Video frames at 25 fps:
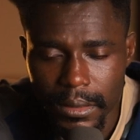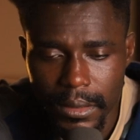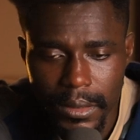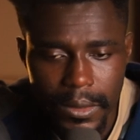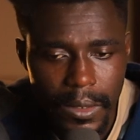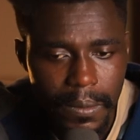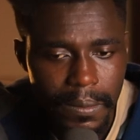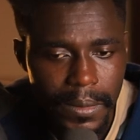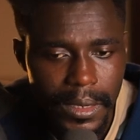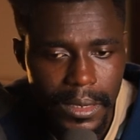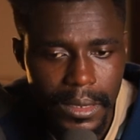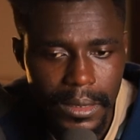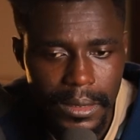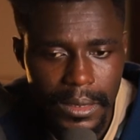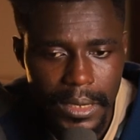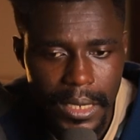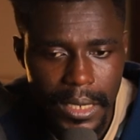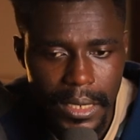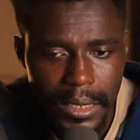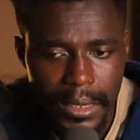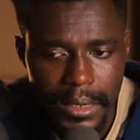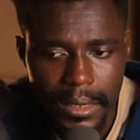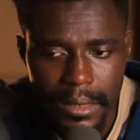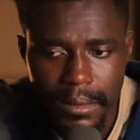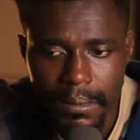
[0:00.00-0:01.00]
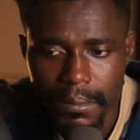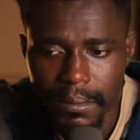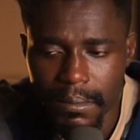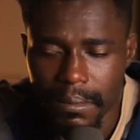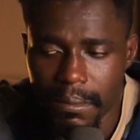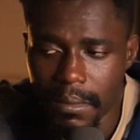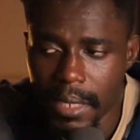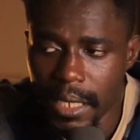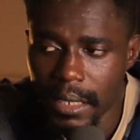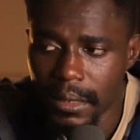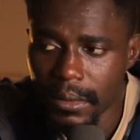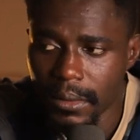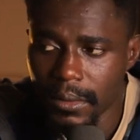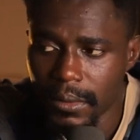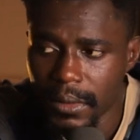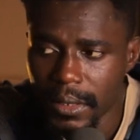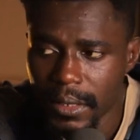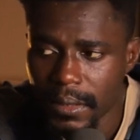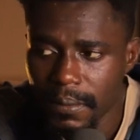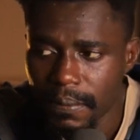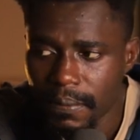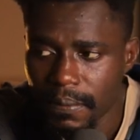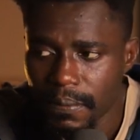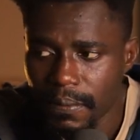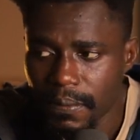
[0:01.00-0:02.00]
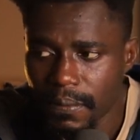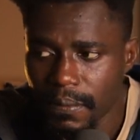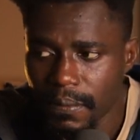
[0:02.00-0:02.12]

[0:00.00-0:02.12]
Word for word: so many texts, mails.